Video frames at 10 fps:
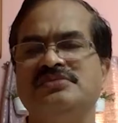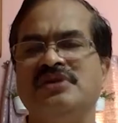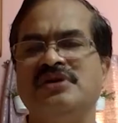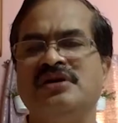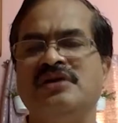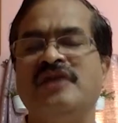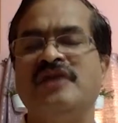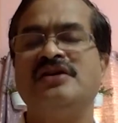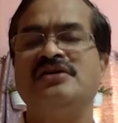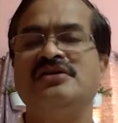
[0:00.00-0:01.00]
In
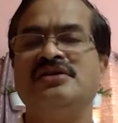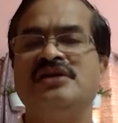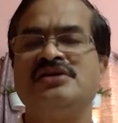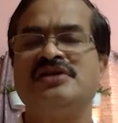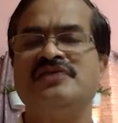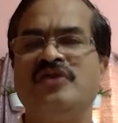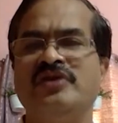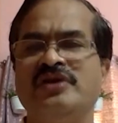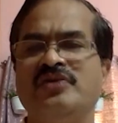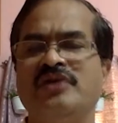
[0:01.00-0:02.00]
fact, a step
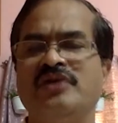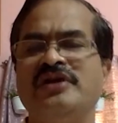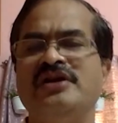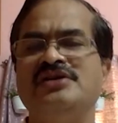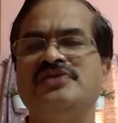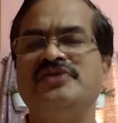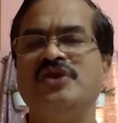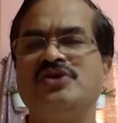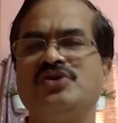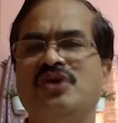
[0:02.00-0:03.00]
forward, what we did is we
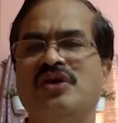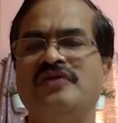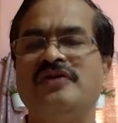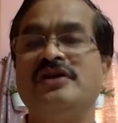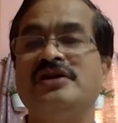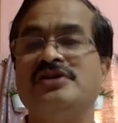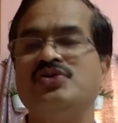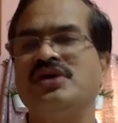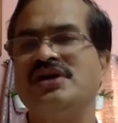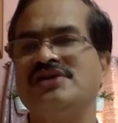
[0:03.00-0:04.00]
also offered this to
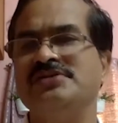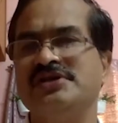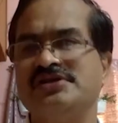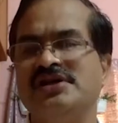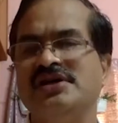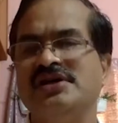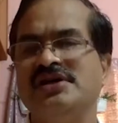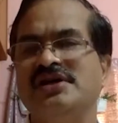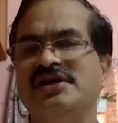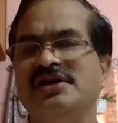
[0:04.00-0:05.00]
our customers,
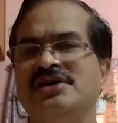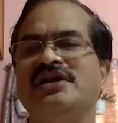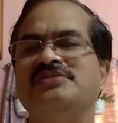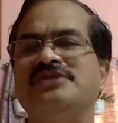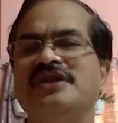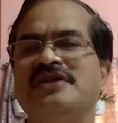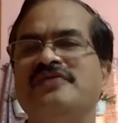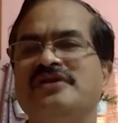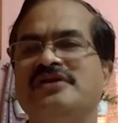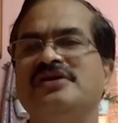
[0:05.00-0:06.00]
so they can themselves
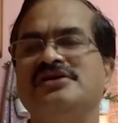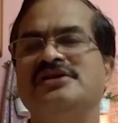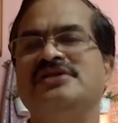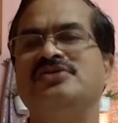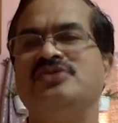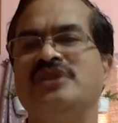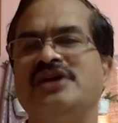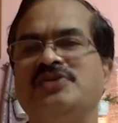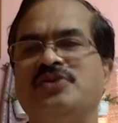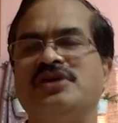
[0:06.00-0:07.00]
see this through the
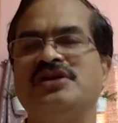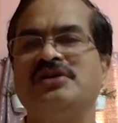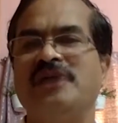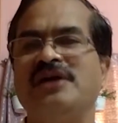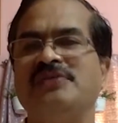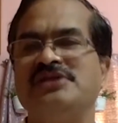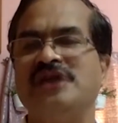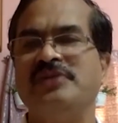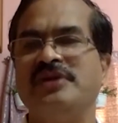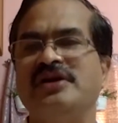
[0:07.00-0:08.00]
dashboard that their backup is
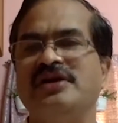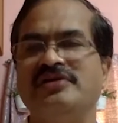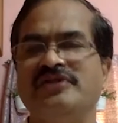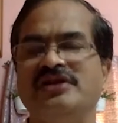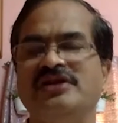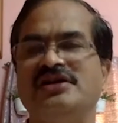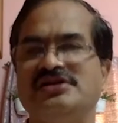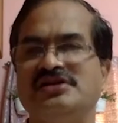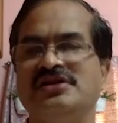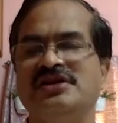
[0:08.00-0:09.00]
happening within that
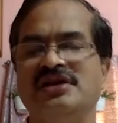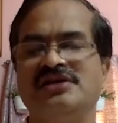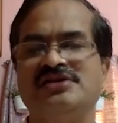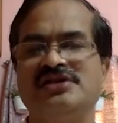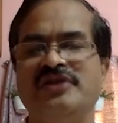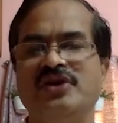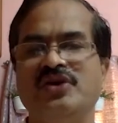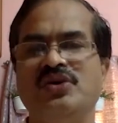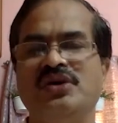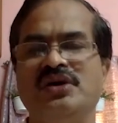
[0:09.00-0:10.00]
existing
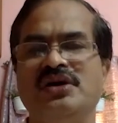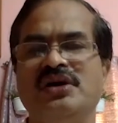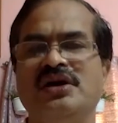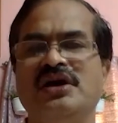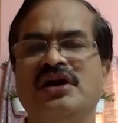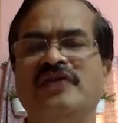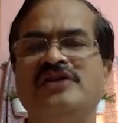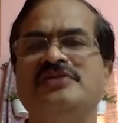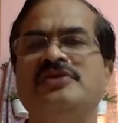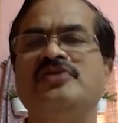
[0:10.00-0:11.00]
window. In fact,
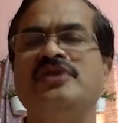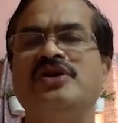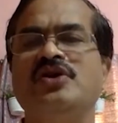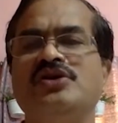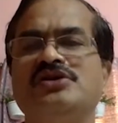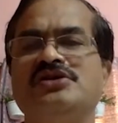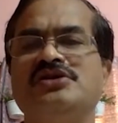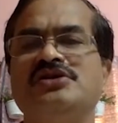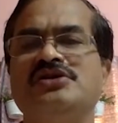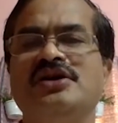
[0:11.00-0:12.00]
some of the workloads
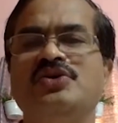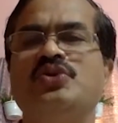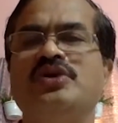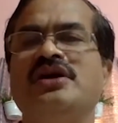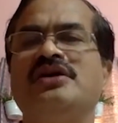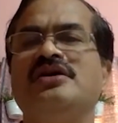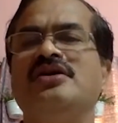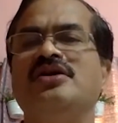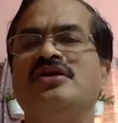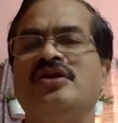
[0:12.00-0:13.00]
used to take a
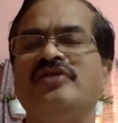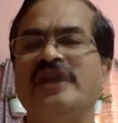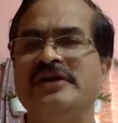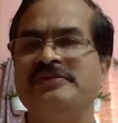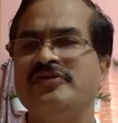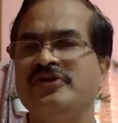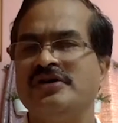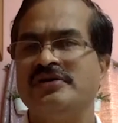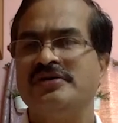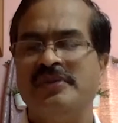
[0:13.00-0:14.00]
lot of time for
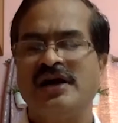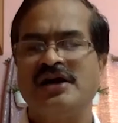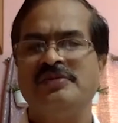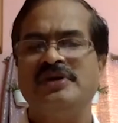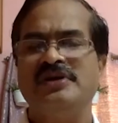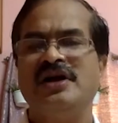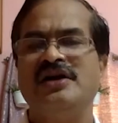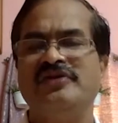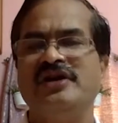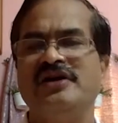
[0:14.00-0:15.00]
the backup, and that
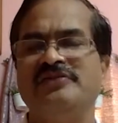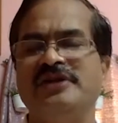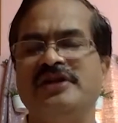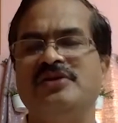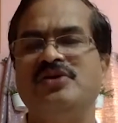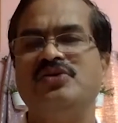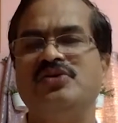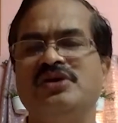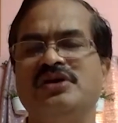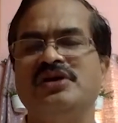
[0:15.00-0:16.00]
we have been able to
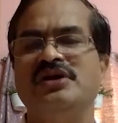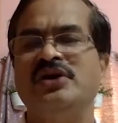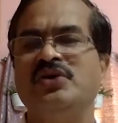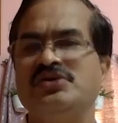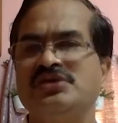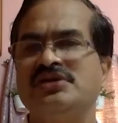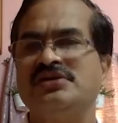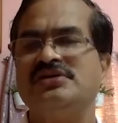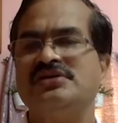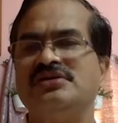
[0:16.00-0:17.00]
reduce
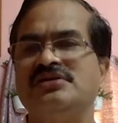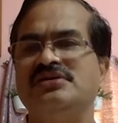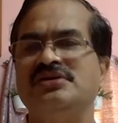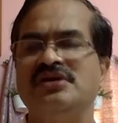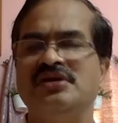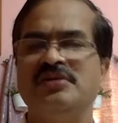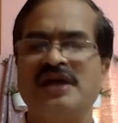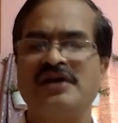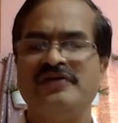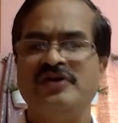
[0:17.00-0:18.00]

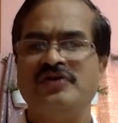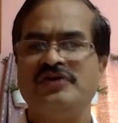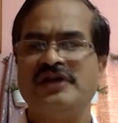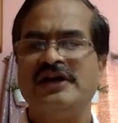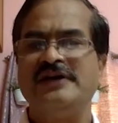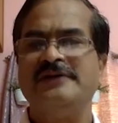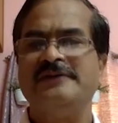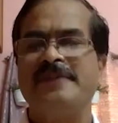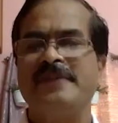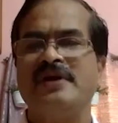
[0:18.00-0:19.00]
backup window for that
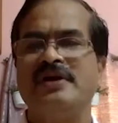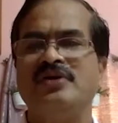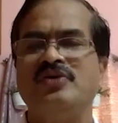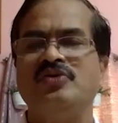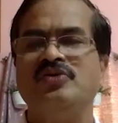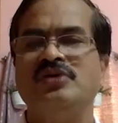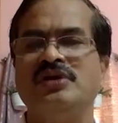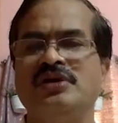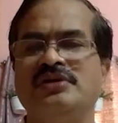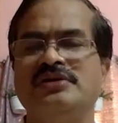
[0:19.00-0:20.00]
to
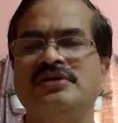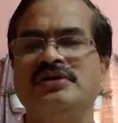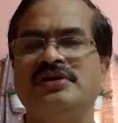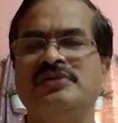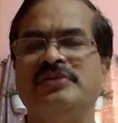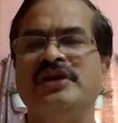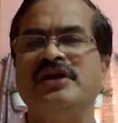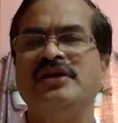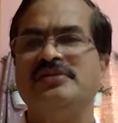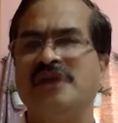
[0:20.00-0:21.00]
bring
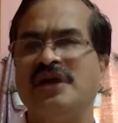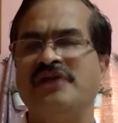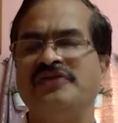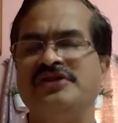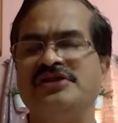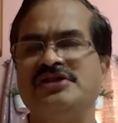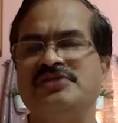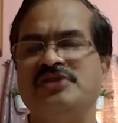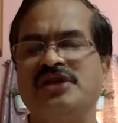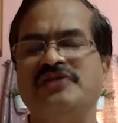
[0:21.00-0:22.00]
in higher efficiency and
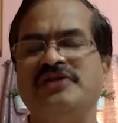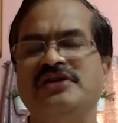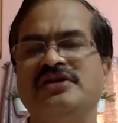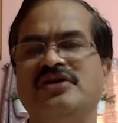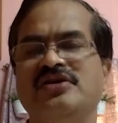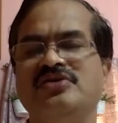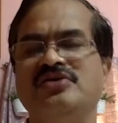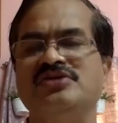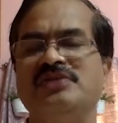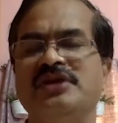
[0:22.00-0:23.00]
productivity on those
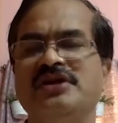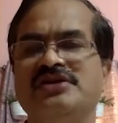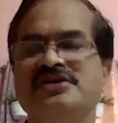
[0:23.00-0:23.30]
applications.